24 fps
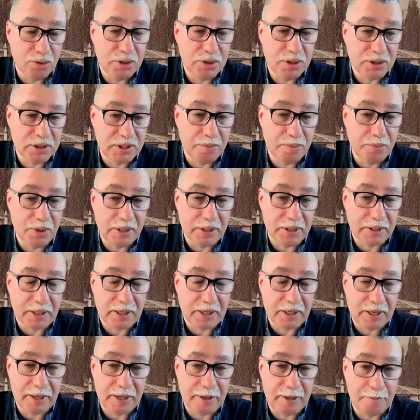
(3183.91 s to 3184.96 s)
But
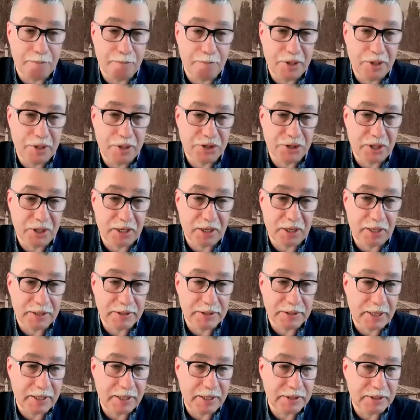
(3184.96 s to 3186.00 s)
sometimes it was more,
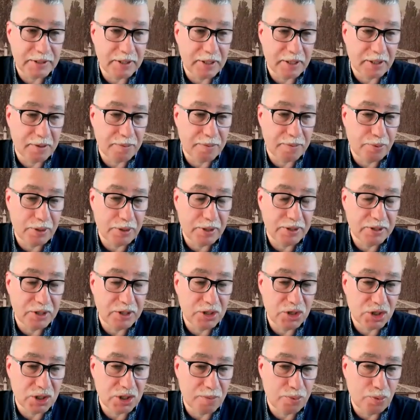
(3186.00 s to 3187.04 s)

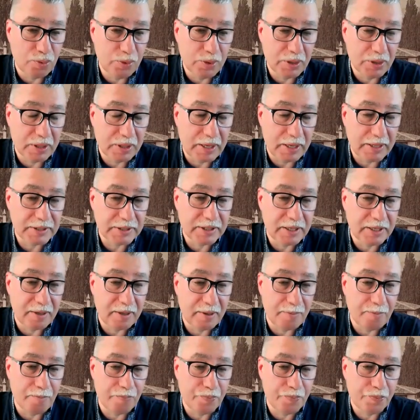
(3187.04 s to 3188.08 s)
like a
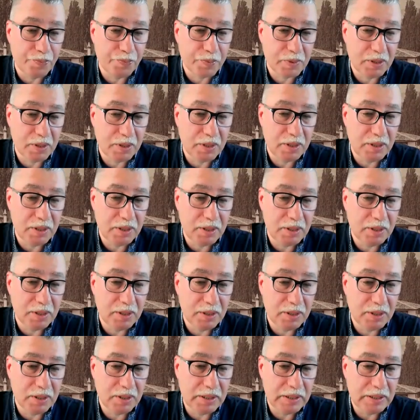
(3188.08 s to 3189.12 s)
political
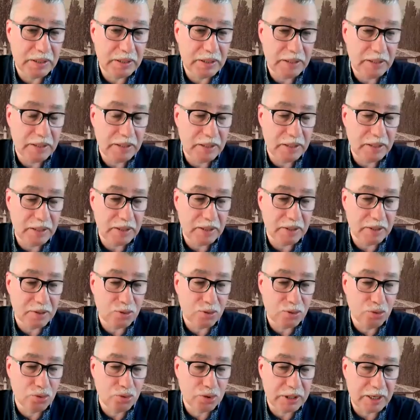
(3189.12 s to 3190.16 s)
publication.
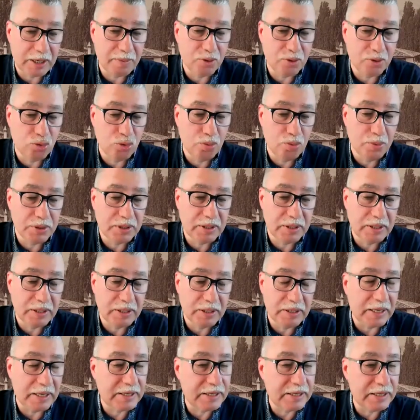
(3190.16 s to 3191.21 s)
And here one
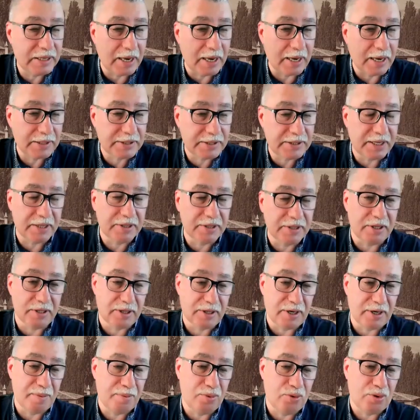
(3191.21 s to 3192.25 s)
needs to think
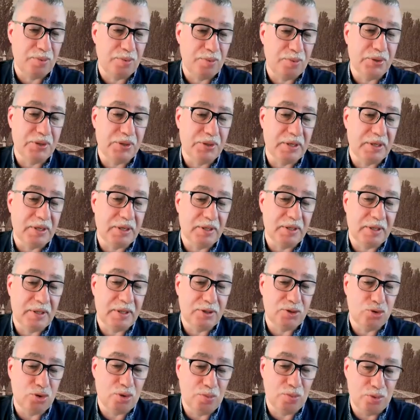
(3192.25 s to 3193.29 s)
about what accents
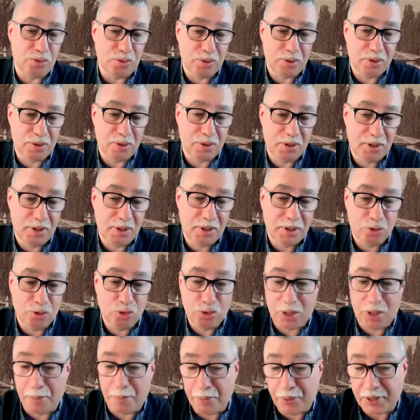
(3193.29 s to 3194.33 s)
to make on this.
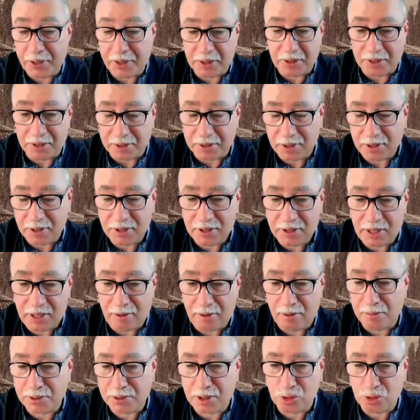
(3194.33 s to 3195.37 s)
For
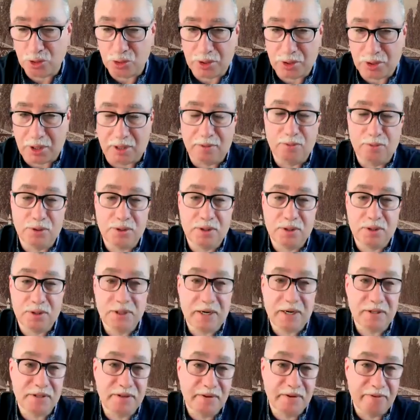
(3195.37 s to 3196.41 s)
example, now in
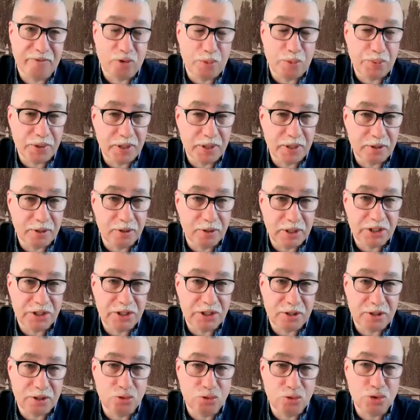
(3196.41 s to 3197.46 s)
Europe, there are many
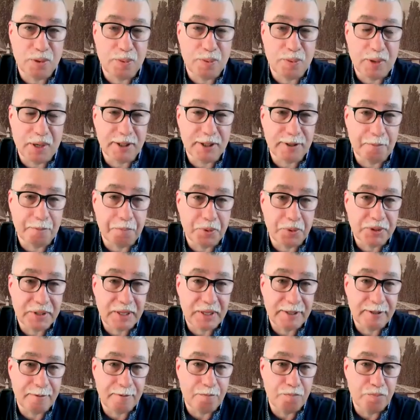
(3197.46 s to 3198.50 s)
migration questions.